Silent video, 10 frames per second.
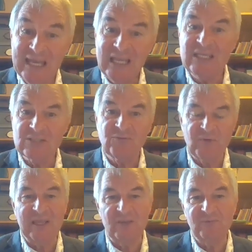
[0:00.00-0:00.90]
his
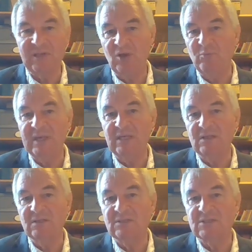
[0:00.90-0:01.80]
faithful
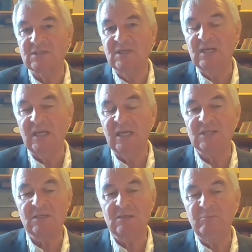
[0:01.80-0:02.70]
obedience,
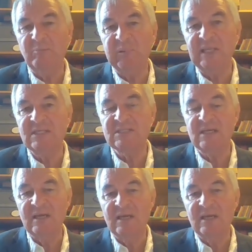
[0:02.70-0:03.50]
his complete,